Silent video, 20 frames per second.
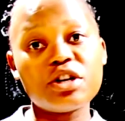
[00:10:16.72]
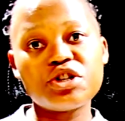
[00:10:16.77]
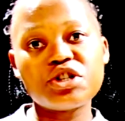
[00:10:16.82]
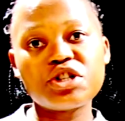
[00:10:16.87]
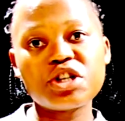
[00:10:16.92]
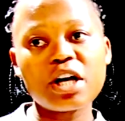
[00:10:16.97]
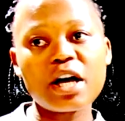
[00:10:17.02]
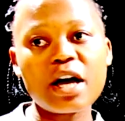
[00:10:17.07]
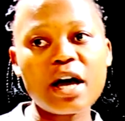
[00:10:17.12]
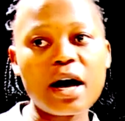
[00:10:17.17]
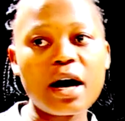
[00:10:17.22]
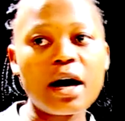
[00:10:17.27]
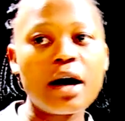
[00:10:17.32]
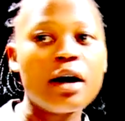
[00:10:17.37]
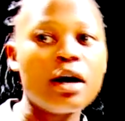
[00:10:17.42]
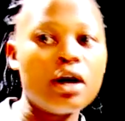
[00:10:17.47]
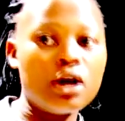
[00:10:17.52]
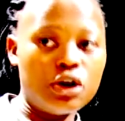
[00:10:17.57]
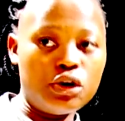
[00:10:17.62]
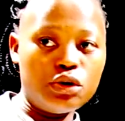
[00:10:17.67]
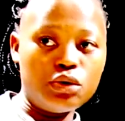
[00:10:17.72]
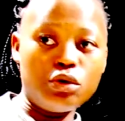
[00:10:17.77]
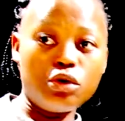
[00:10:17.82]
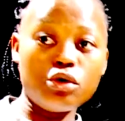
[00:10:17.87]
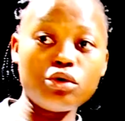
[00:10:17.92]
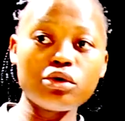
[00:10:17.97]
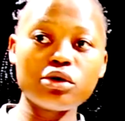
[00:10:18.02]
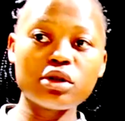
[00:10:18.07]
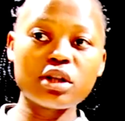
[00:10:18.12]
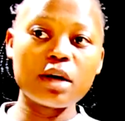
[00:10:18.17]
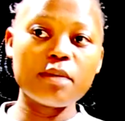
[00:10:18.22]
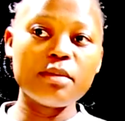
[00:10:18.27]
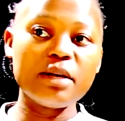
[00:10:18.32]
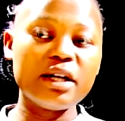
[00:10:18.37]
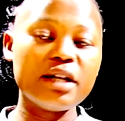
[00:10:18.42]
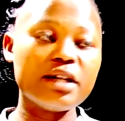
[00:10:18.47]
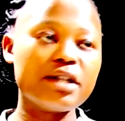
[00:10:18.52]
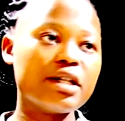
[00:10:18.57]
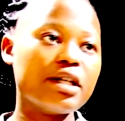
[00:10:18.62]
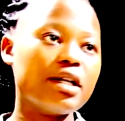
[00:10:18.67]
chair, you lose
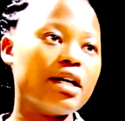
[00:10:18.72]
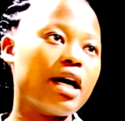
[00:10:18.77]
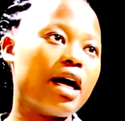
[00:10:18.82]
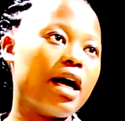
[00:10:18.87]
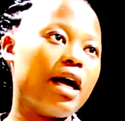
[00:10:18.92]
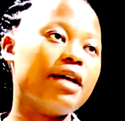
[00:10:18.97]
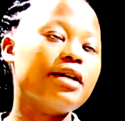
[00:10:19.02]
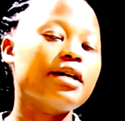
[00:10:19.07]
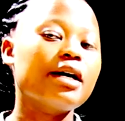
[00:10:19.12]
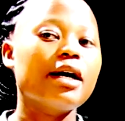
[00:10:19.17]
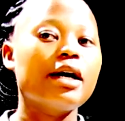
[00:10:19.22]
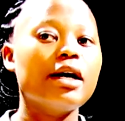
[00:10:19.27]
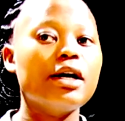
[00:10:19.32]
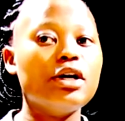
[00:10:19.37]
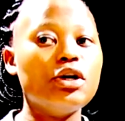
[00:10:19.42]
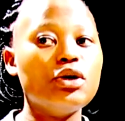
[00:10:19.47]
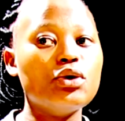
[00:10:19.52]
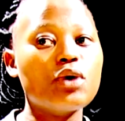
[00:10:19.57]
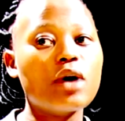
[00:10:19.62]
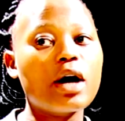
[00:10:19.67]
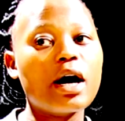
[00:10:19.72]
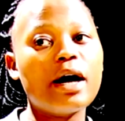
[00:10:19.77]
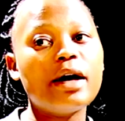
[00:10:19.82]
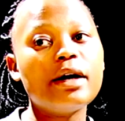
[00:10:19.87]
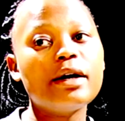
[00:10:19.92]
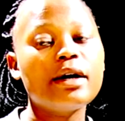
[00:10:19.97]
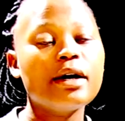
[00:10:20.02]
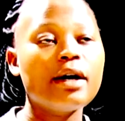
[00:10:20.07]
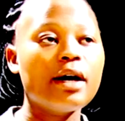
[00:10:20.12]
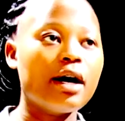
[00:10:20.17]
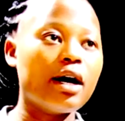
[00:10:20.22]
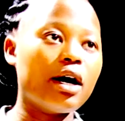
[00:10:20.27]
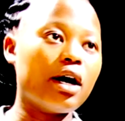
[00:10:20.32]
stability and you can